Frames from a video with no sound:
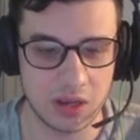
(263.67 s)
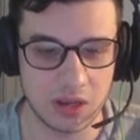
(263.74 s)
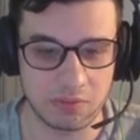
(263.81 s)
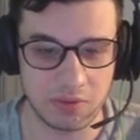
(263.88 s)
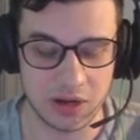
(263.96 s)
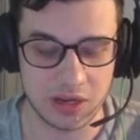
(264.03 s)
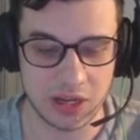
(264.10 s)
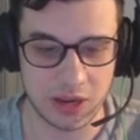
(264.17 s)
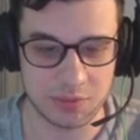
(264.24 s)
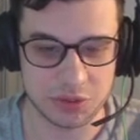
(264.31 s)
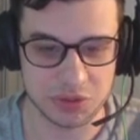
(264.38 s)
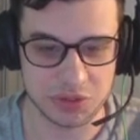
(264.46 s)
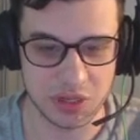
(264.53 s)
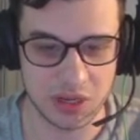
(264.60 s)
Red
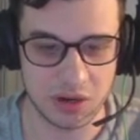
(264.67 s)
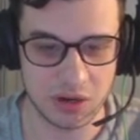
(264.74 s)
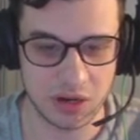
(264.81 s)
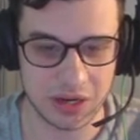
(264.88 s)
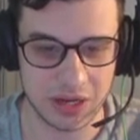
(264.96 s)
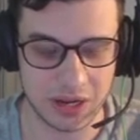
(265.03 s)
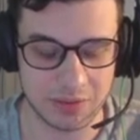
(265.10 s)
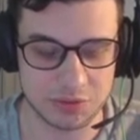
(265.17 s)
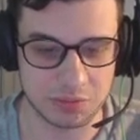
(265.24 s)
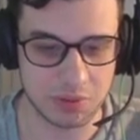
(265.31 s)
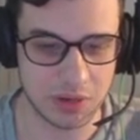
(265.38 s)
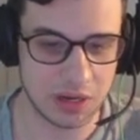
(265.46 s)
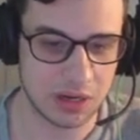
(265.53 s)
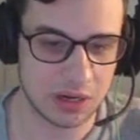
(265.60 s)
captures there, I capture
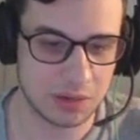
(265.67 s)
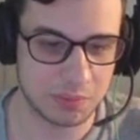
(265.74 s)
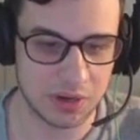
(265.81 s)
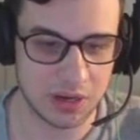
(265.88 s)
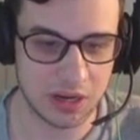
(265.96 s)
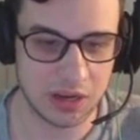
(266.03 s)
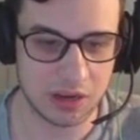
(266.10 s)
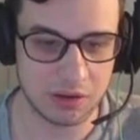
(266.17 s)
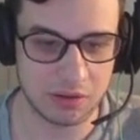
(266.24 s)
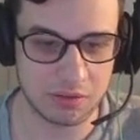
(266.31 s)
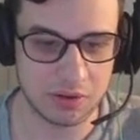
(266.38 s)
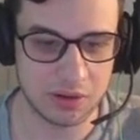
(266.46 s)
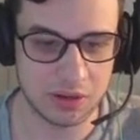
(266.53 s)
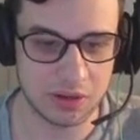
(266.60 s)
back, but
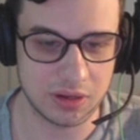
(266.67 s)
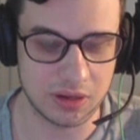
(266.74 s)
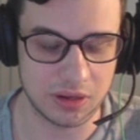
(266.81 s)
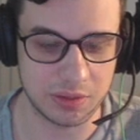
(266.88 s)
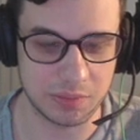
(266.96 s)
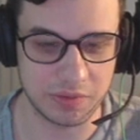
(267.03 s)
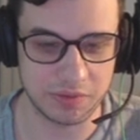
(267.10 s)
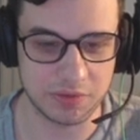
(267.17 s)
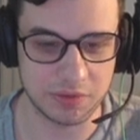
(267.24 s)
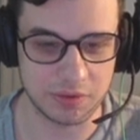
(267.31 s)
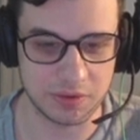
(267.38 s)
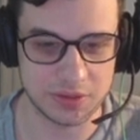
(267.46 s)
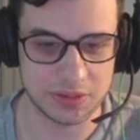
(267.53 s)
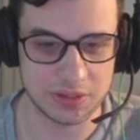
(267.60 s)
now, of
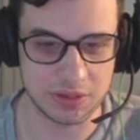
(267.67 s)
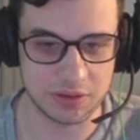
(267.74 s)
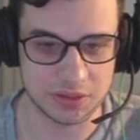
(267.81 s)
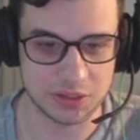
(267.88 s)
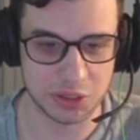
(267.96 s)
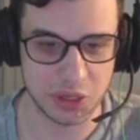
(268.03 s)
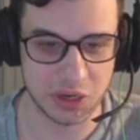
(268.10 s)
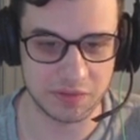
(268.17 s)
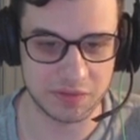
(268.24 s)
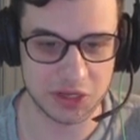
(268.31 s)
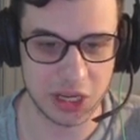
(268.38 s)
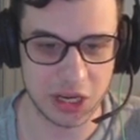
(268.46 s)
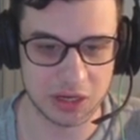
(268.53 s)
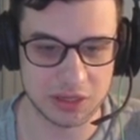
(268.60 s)
course, there's a lot of
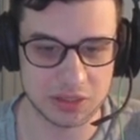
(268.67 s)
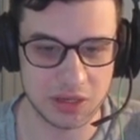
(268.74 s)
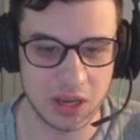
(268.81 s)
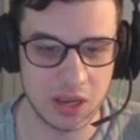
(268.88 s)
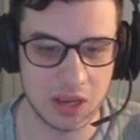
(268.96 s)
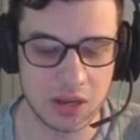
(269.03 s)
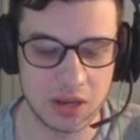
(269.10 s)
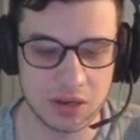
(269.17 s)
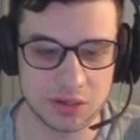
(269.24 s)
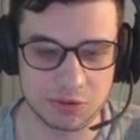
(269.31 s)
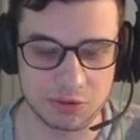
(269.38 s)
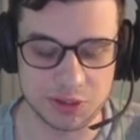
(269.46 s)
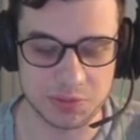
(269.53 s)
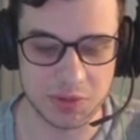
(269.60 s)
attacks
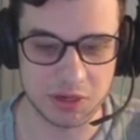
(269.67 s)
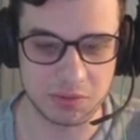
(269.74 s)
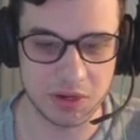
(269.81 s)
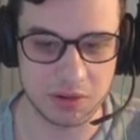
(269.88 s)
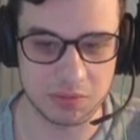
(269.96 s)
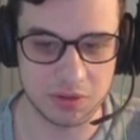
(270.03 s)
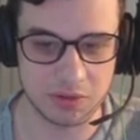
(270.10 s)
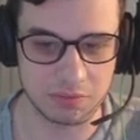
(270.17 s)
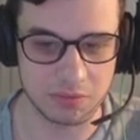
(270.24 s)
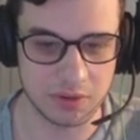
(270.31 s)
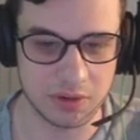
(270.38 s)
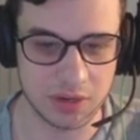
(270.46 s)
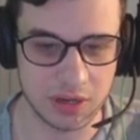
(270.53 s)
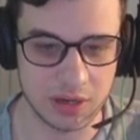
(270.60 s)
towards my queen with the
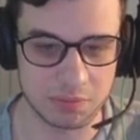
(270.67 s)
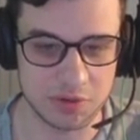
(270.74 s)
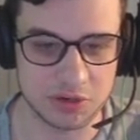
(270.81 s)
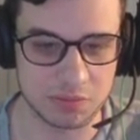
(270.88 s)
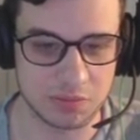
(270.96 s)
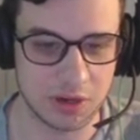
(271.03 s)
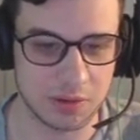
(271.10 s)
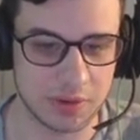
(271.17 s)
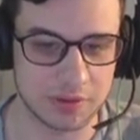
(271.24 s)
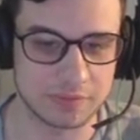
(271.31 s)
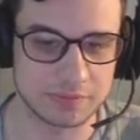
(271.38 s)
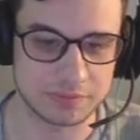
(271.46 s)
rook and bishop coming.